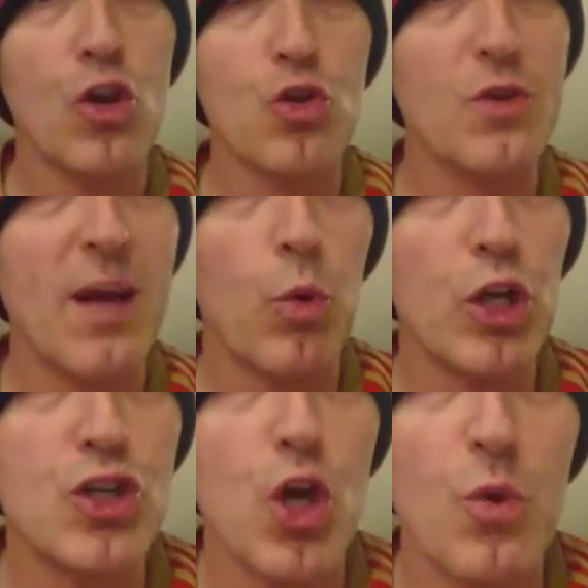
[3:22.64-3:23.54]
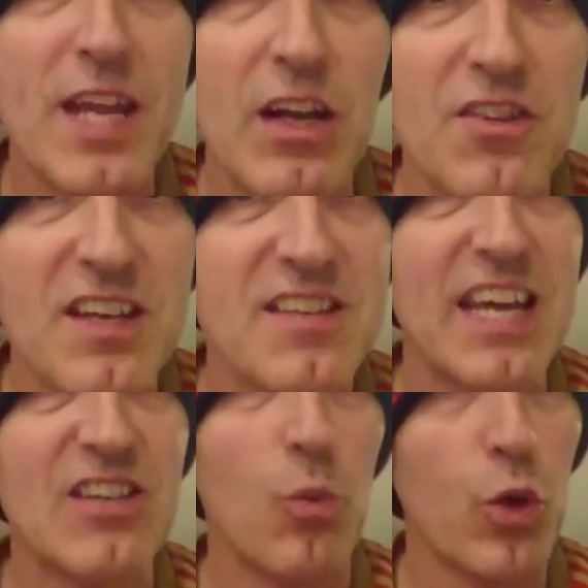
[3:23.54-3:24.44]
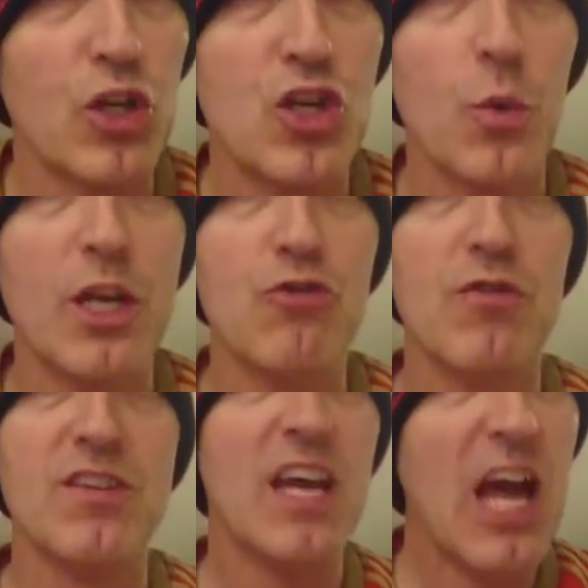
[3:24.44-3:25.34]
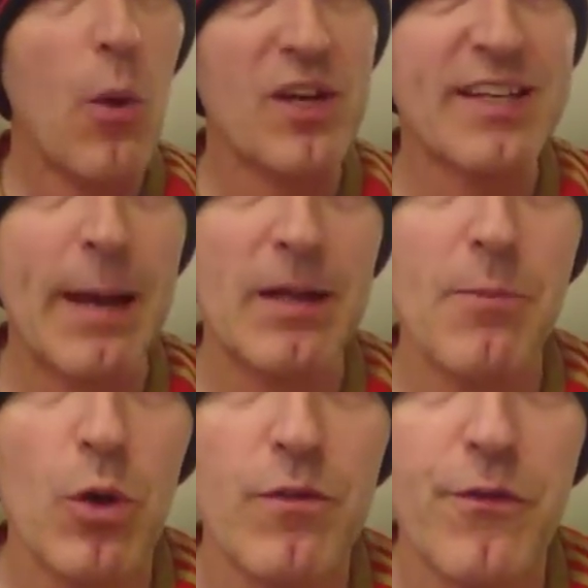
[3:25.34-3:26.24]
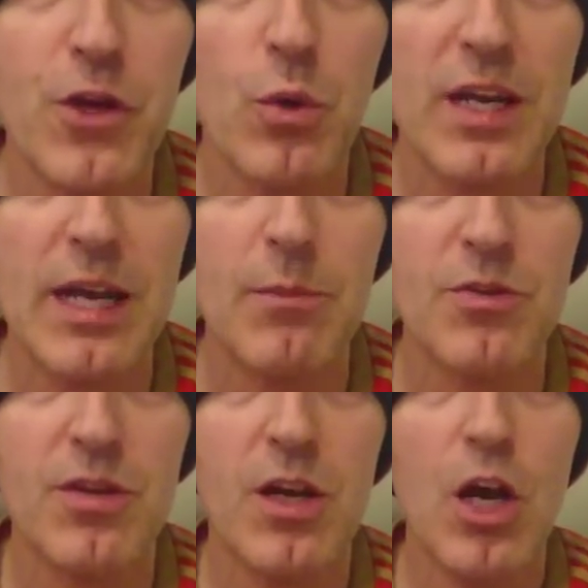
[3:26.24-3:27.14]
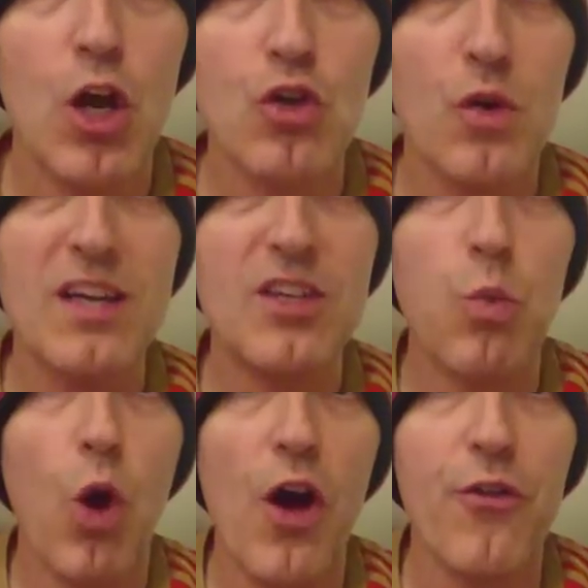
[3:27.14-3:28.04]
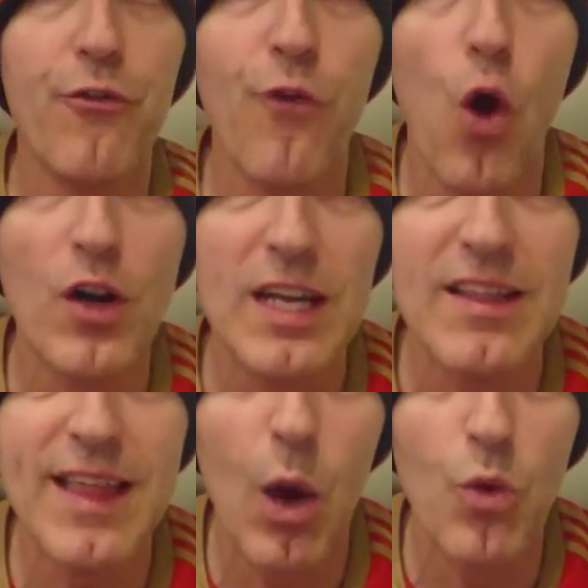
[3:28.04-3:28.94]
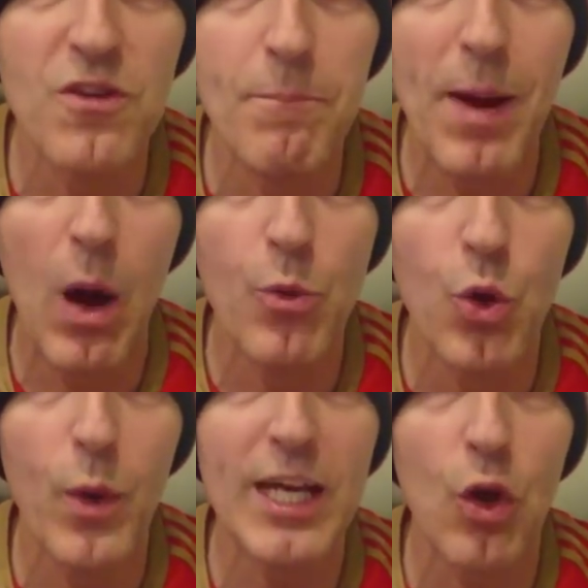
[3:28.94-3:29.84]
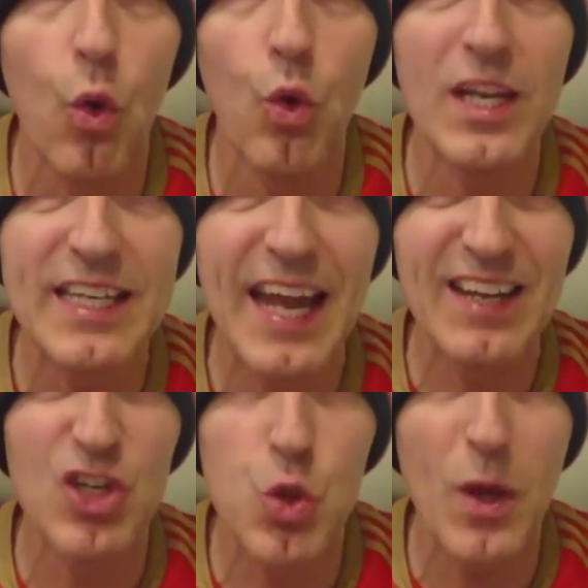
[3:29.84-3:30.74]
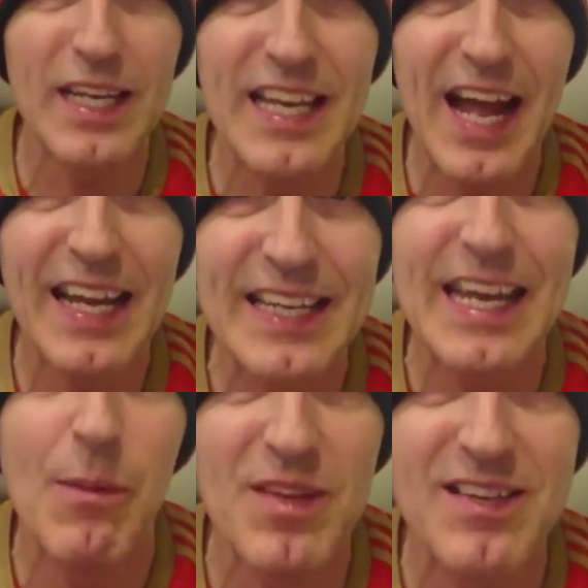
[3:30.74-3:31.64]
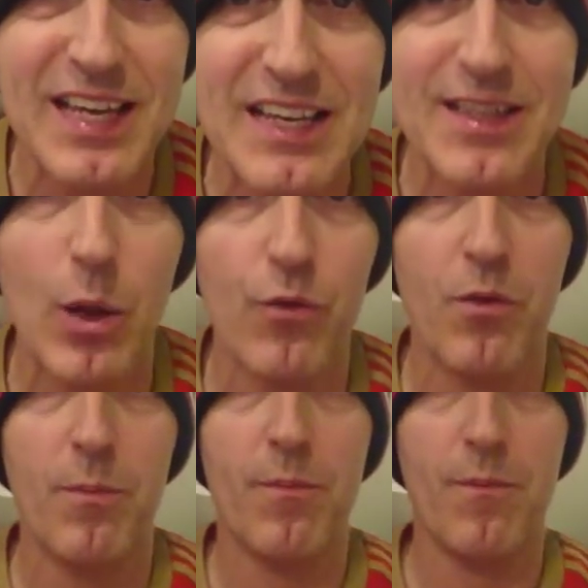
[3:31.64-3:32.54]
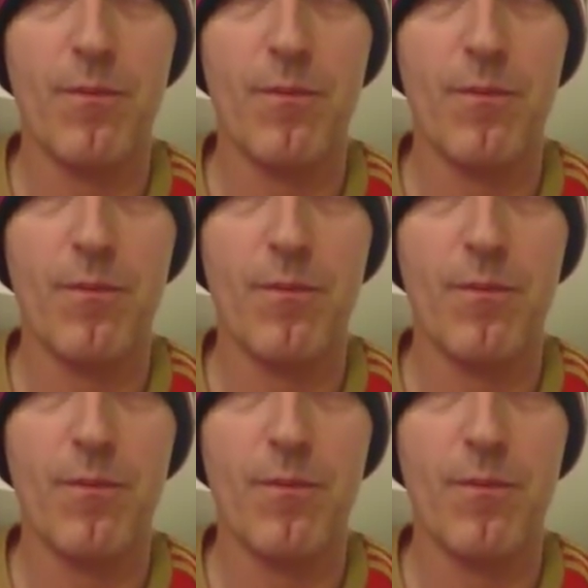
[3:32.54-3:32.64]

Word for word: So he's had 1 or 2 niggles this season, 1 or 2 injuries, which kept him out of a few games. So is he worth £40,000 a week, only getting 29 games a season out of him?